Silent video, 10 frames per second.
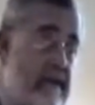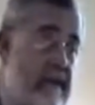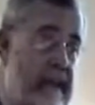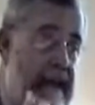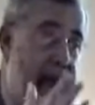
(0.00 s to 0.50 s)

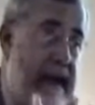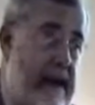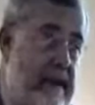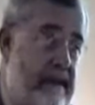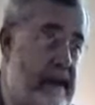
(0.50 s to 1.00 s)
So they
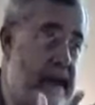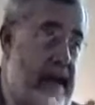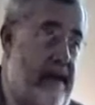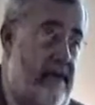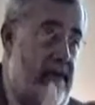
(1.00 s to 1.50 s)
gag. It's a
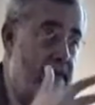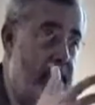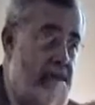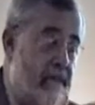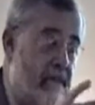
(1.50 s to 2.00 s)
gag is a,
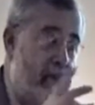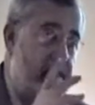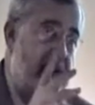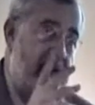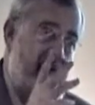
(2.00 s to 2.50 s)
a
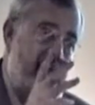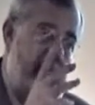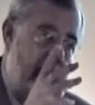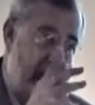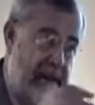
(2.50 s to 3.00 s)
reflex
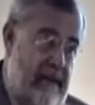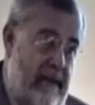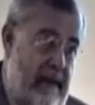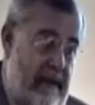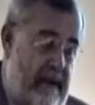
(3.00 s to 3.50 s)
response
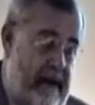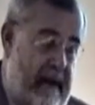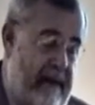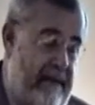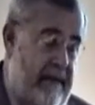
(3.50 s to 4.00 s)
to
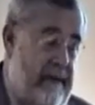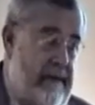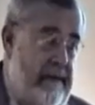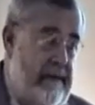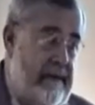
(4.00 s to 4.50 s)
having
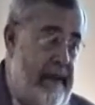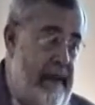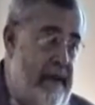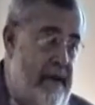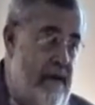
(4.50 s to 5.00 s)

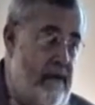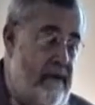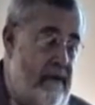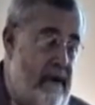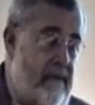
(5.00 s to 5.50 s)
the nose
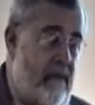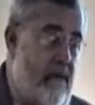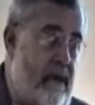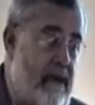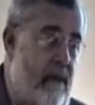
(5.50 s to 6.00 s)
that doesn't
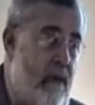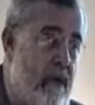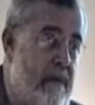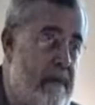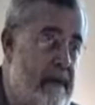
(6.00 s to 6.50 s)
work and
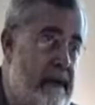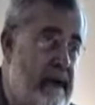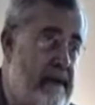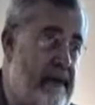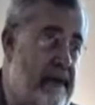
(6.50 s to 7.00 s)
water building
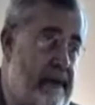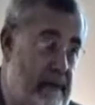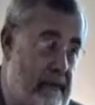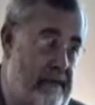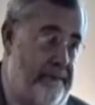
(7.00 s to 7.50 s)
up in the
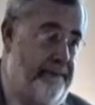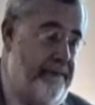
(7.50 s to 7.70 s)
throat.